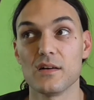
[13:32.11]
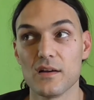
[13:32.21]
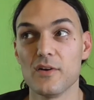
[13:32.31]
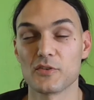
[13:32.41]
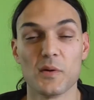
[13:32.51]

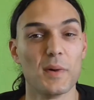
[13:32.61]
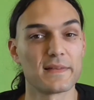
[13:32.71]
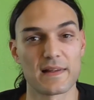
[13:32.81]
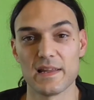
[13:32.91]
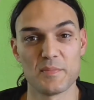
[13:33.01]

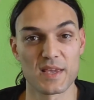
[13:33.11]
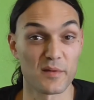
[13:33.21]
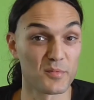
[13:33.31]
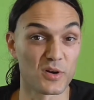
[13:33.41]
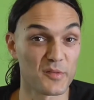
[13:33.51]
automatically it
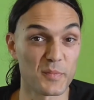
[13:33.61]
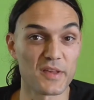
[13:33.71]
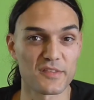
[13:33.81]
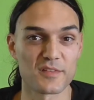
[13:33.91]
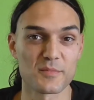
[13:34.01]
becomes more
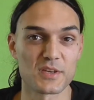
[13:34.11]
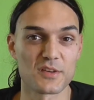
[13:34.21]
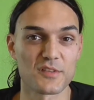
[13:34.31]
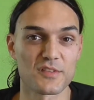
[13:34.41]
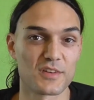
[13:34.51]
expensive,
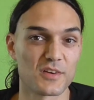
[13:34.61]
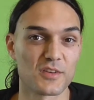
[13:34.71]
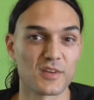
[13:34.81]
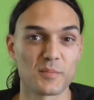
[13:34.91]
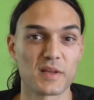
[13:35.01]
because, you know,
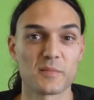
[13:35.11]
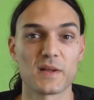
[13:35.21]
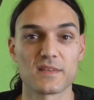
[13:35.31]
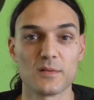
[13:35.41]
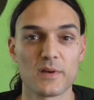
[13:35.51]
you need better
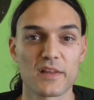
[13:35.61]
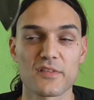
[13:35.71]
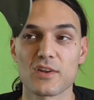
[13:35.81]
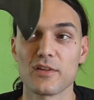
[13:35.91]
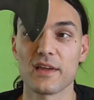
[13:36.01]
materials
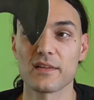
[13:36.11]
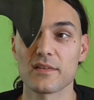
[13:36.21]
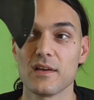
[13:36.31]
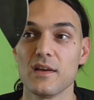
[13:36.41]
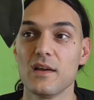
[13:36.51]
and all
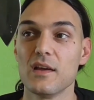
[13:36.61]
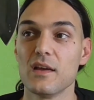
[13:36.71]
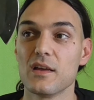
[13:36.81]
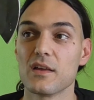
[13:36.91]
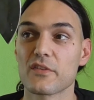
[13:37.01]
that.
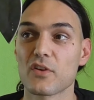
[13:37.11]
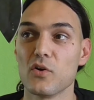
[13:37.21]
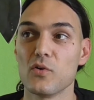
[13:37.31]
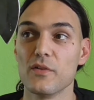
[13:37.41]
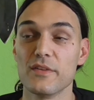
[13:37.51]

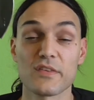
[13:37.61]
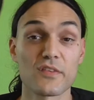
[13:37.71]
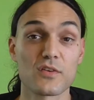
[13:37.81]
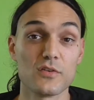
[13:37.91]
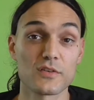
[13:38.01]
So this
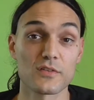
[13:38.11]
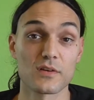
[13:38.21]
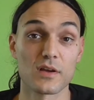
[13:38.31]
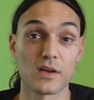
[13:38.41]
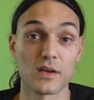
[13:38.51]
is good
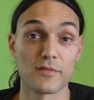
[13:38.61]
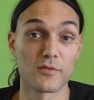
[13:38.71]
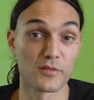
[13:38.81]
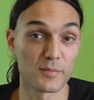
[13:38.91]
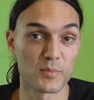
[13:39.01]

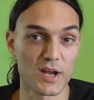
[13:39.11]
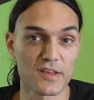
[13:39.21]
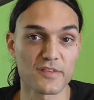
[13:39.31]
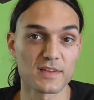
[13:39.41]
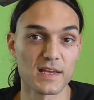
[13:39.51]
for the
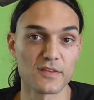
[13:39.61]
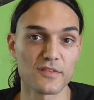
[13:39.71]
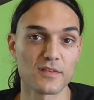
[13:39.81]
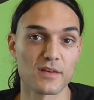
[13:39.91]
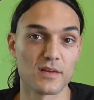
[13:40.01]
price it
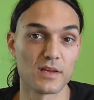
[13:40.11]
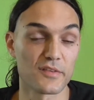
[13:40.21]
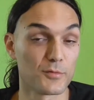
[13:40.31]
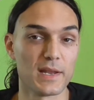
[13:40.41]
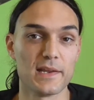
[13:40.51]
has.
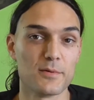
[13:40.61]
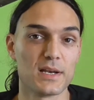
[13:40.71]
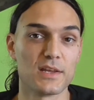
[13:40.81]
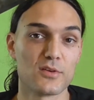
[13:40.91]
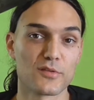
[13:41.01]
It's
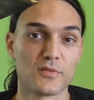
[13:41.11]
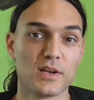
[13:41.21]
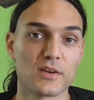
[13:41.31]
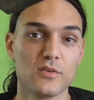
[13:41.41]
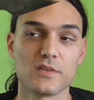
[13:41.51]
really useful
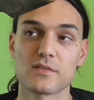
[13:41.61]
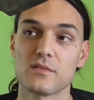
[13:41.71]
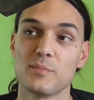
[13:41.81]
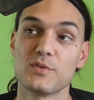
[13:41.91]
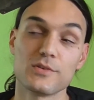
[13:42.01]
and good.
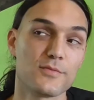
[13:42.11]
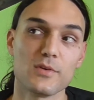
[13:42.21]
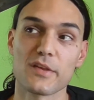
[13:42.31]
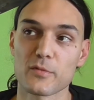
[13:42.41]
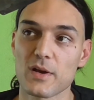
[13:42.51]

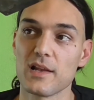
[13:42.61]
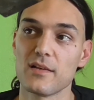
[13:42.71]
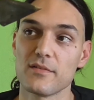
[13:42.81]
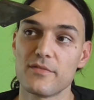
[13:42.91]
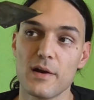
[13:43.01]
Beautiful as
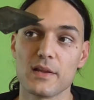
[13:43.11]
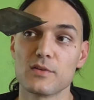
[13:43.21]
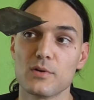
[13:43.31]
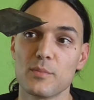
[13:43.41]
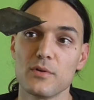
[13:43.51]
well, very
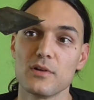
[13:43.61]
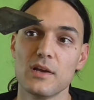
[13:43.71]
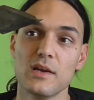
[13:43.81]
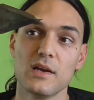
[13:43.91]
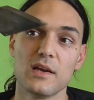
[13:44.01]

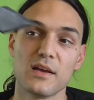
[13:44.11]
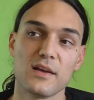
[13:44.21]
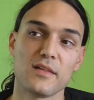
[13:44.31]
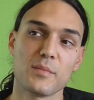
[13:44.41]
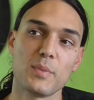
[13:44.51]
durable.
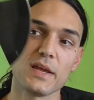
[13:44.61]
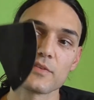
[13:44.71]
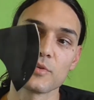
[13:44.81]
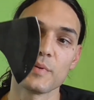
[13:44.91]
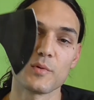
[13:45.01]
The
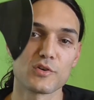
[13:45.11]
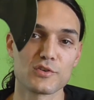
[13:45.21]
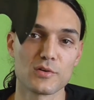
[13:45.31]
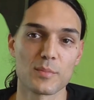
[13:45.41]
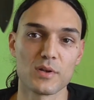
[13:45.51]
blade could be more
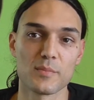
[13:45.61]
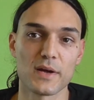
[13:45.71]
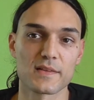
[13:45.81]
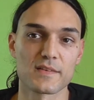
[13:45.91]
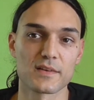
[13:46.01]
durable,
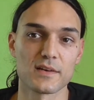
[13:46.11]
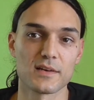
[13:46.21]
but